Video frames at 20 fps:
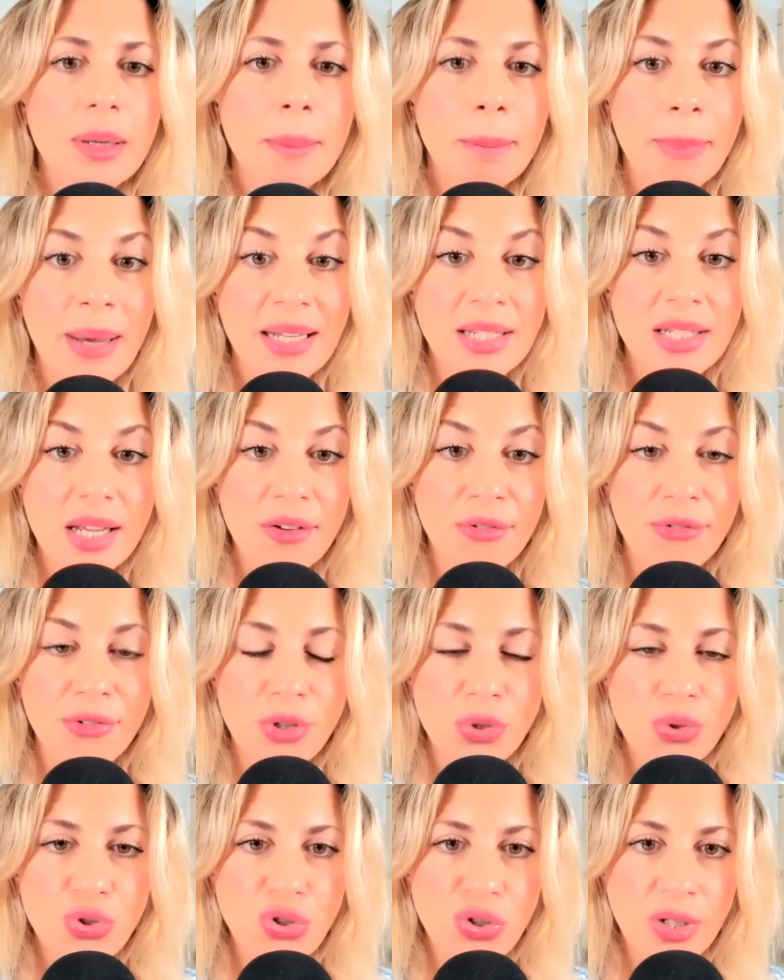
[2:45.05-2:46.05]
but a
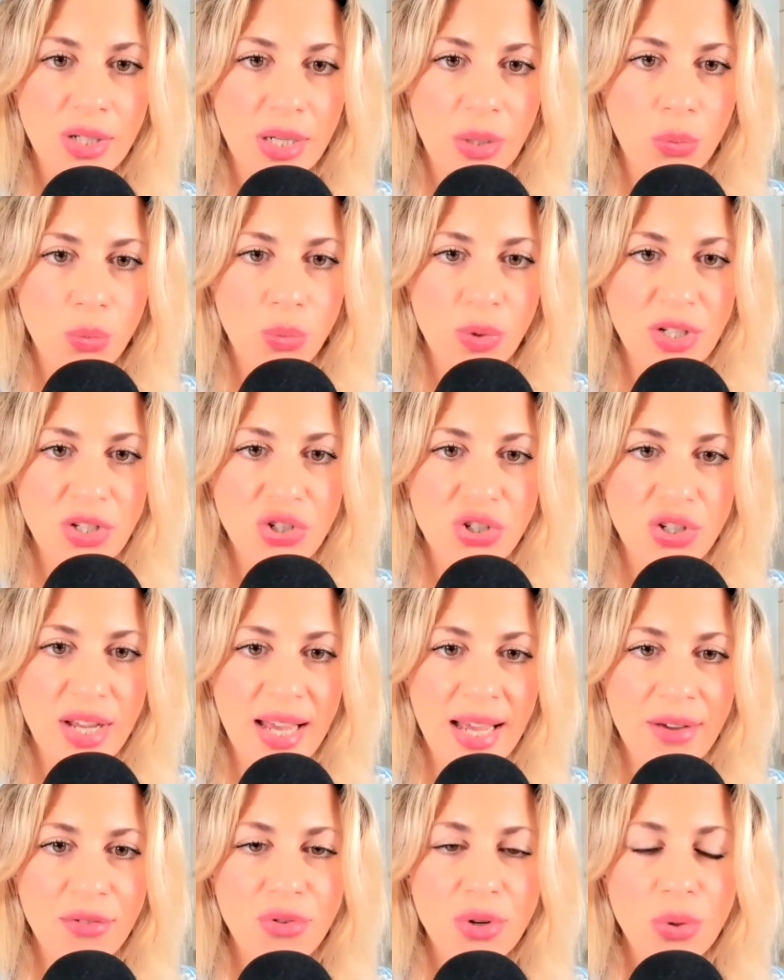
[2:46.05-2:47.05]
fusion in which
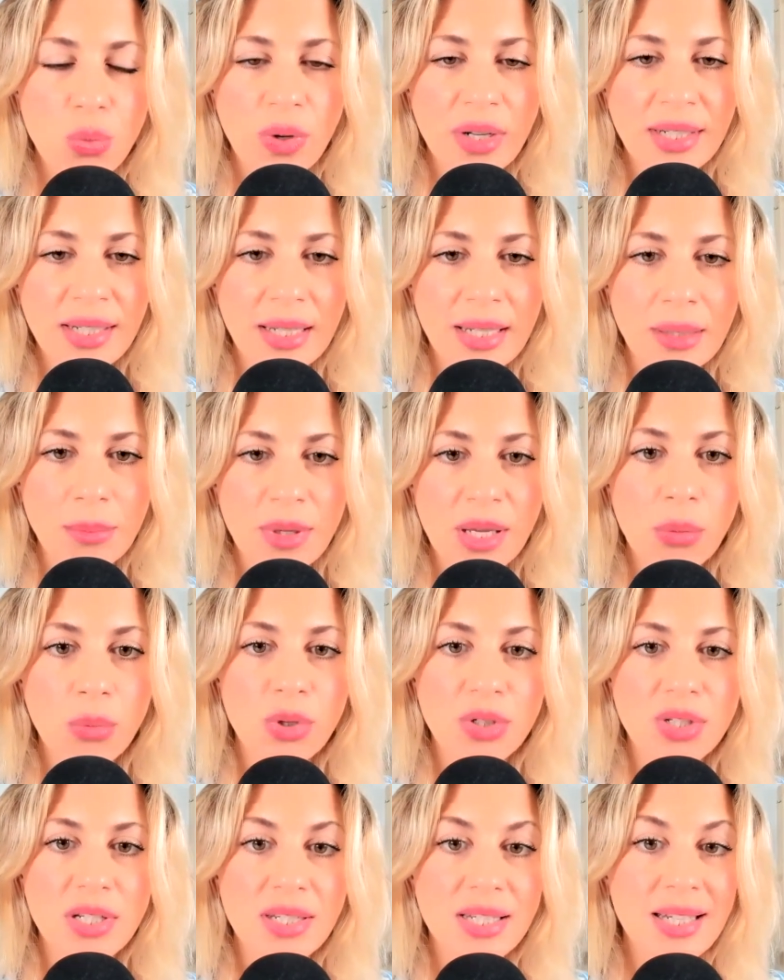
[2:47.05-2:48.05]
everyone can be
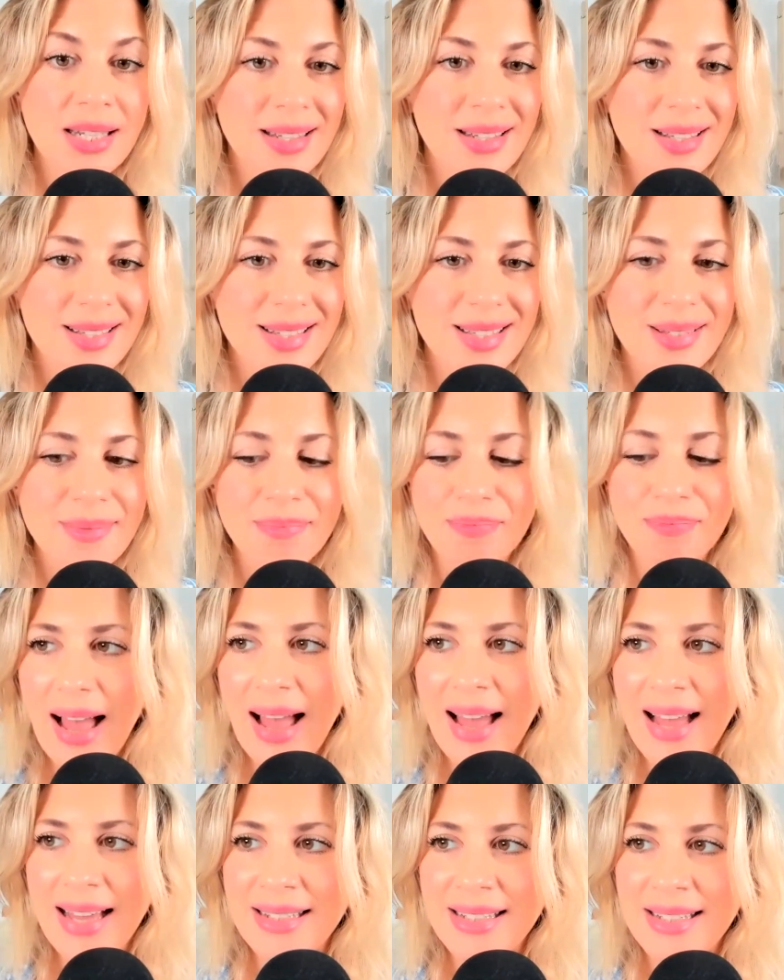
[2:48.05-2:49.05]
what it is,
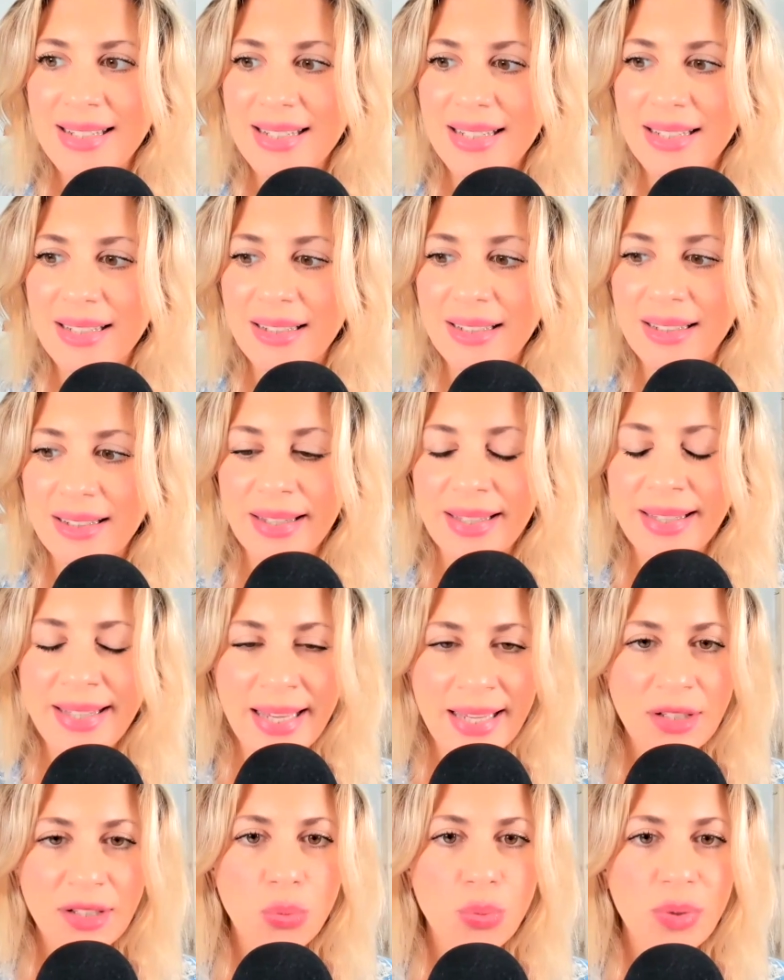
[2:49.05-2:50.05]
and
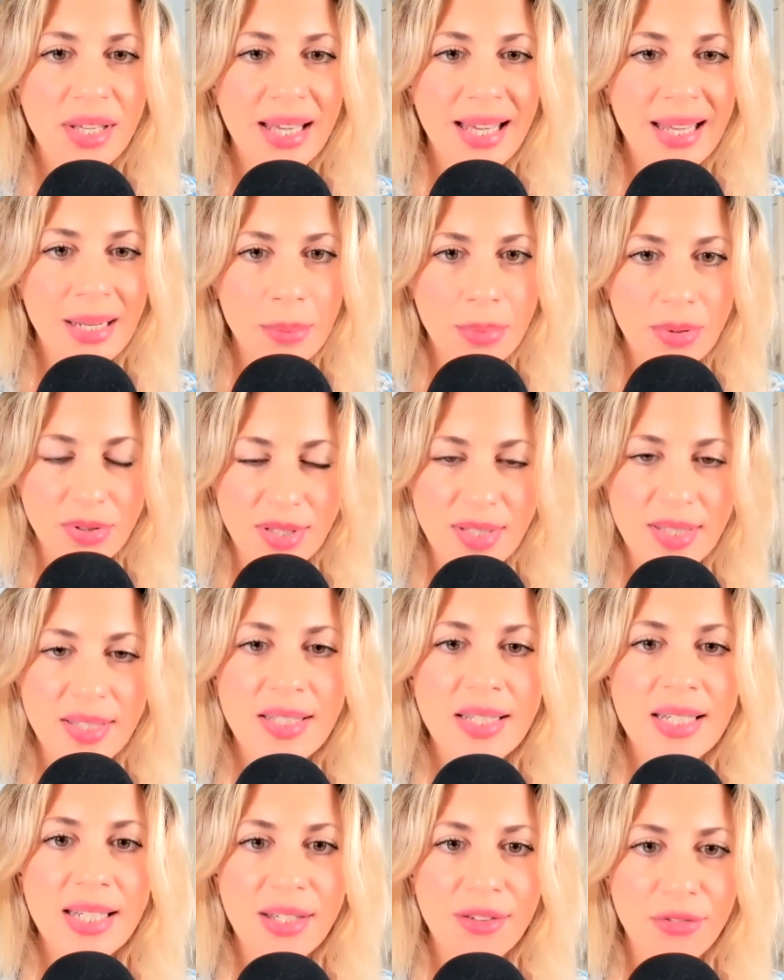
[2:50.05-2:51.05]
yet we can
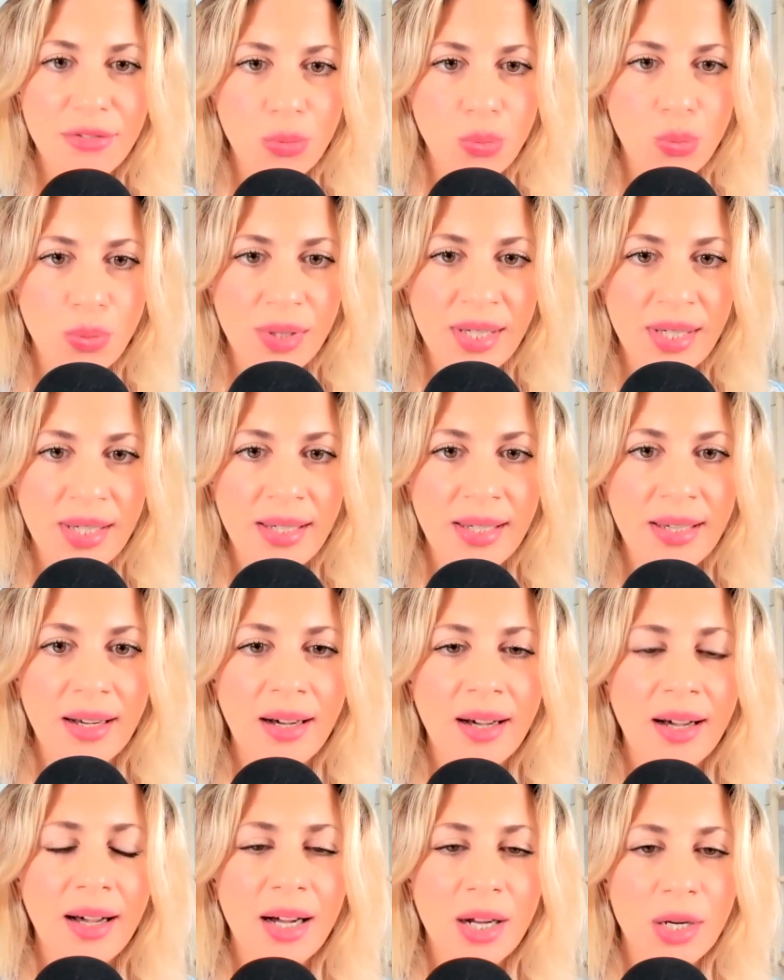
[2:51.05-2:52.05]
perceive, we
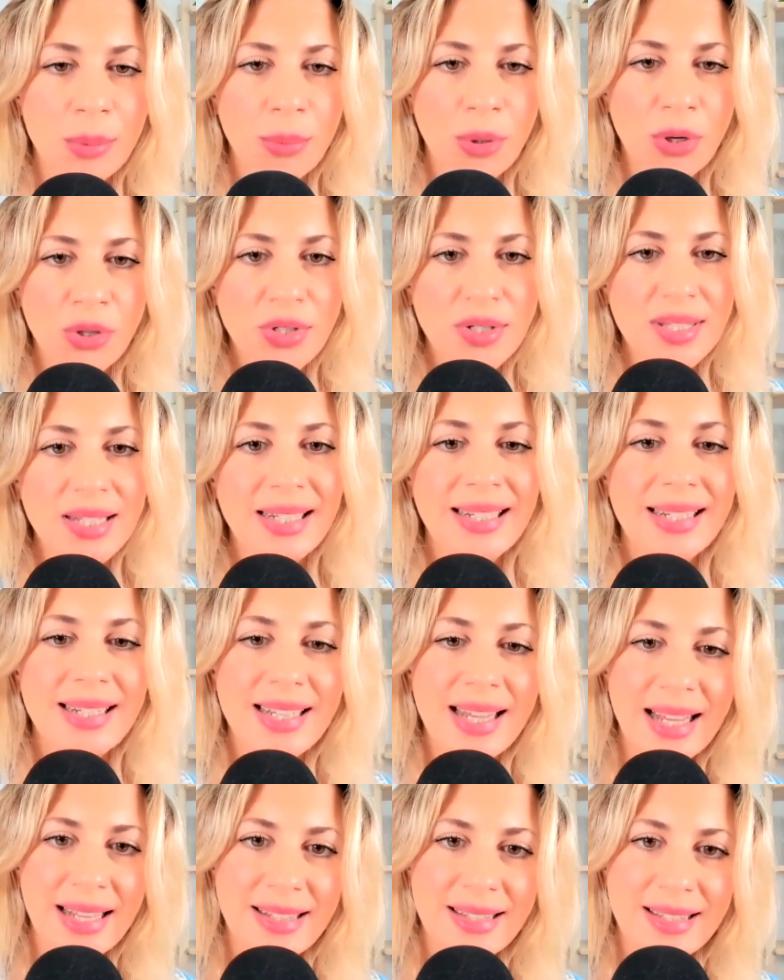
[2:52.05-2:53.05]
harmoniously
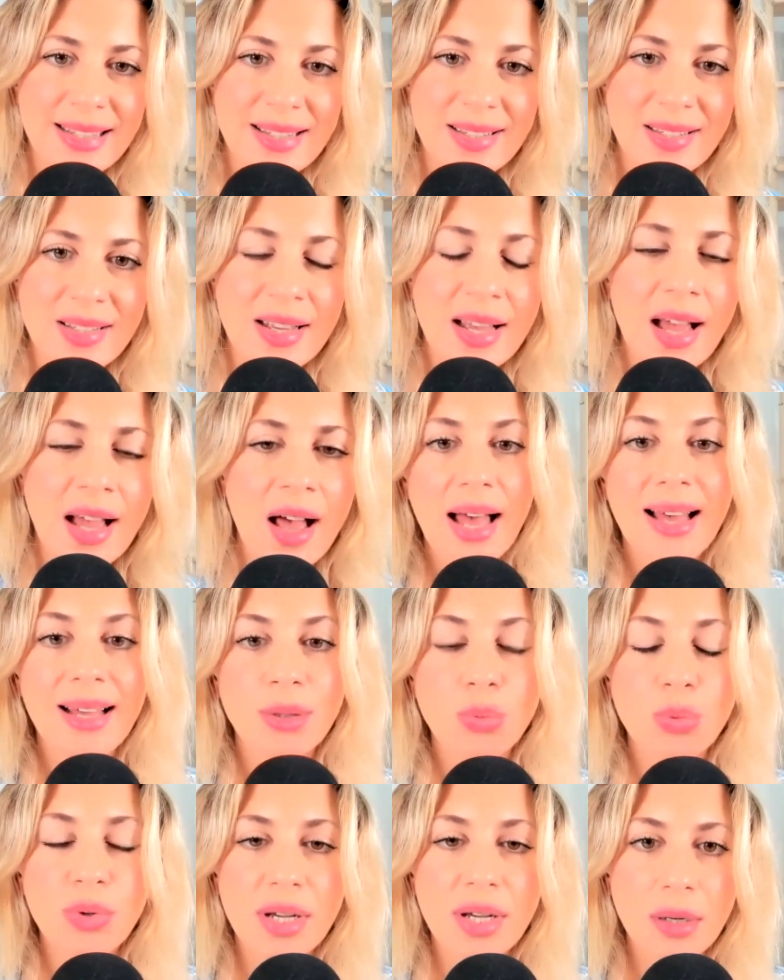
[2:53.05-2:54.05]
dance,
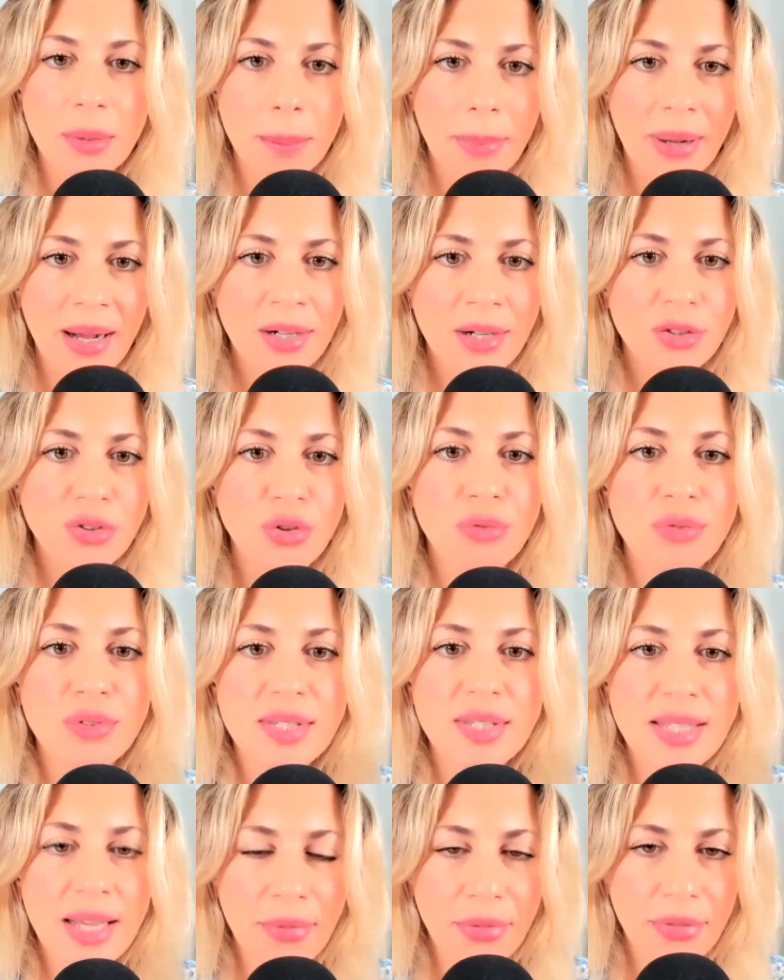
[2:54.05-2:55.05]
and we are part of
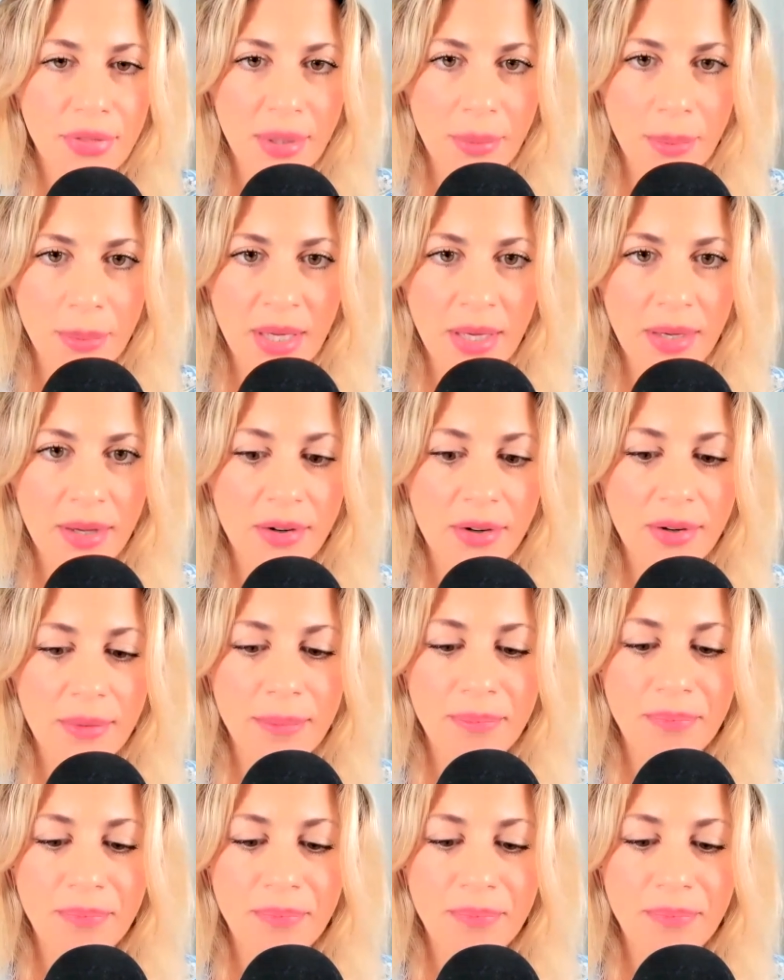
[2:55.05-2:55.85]
something bigger.